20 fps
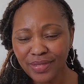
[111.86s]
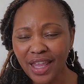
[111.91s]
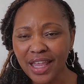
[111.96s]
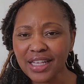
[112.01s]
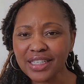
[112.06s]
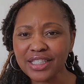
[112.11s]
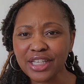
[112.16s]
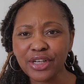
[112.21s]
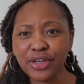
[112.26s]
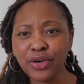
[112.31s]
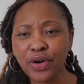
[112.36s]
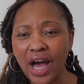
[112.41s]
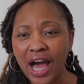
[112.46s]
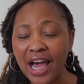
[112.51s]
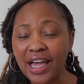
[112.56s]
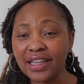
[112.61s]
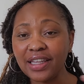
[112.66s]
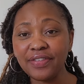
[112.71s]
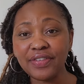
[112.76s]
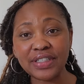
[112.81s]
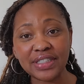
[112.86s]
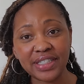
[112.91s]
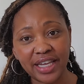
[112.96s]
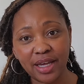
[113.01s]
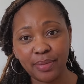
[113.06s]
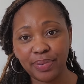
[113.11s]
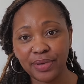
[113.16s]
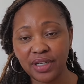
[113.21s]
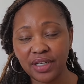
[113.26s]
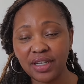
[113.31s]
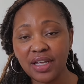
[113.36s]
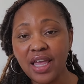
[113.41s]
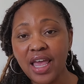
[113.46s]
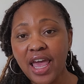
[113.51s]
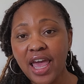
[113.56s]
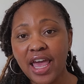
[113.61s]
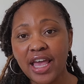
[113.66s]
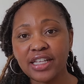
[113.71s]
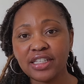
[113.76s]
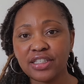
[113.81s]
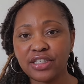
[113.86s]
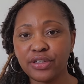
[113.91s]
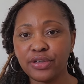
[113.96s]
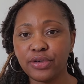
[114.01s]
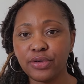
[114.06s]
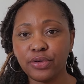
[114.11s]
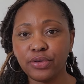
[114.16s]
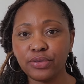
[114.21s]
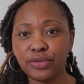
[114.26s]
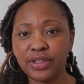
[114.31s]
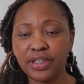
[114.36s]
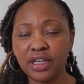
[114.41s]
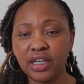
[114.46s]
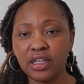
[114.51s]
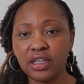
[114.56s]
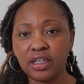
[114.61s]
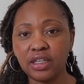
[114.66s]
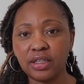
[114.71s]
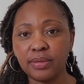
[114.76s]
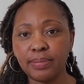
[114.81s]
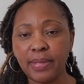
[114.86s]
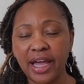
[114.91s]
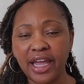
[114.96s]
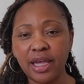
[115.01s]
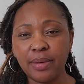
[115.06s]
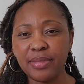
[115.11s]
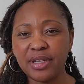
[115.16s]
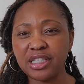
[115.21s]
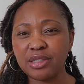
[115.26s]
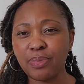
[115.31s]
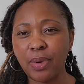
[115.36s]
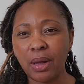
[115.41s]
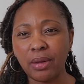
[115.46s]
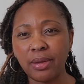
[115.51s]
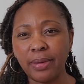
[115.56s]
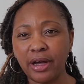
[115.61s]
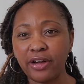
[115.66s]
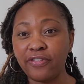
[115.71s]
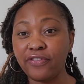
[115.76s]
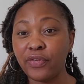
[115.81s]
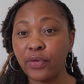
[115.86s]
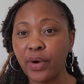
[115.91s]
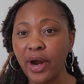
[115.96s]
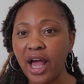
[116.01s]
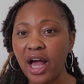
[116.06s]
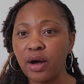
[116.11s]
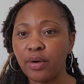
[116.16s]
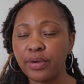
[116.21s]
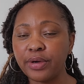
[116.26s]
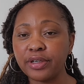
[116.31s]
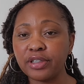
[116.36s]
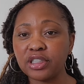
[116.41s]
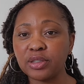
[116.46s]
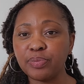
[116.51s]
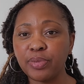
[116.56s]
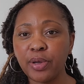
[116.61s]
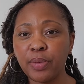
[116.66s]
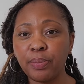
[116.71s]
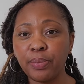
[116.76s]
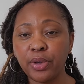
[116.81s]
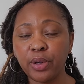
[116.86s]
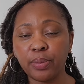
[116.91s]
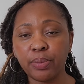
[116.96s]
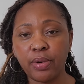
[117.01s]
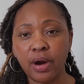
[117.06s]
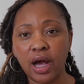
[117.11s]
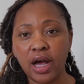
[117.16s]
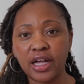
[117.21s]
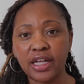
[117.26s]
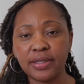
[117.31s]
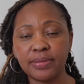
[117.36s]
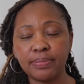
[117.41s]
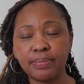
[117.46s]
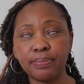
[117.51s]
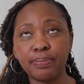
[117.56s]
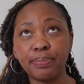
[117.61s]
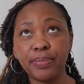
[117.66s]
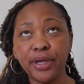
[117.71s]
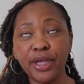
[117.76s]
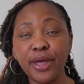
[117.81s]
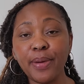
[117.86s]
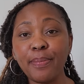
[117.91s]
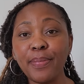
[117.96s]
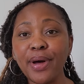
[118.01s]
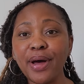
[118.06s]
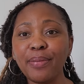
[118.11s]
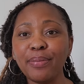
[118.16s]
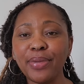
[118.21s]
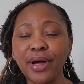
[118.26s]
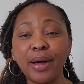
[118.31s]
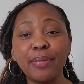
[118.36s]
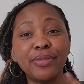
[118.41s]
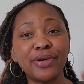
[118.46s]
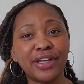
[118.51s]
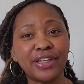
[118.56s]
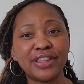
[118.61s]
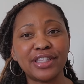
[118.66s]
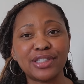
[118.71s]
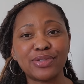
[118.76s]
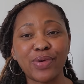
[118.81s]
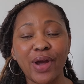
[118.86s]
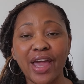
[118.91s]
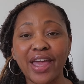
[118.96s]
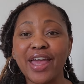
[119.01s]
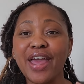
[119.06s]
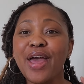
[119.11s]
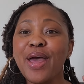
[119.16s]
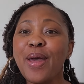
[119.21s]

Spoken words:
So I live in Tampa, and so the Miami is probably about 4 hours. I'm gonna get this right.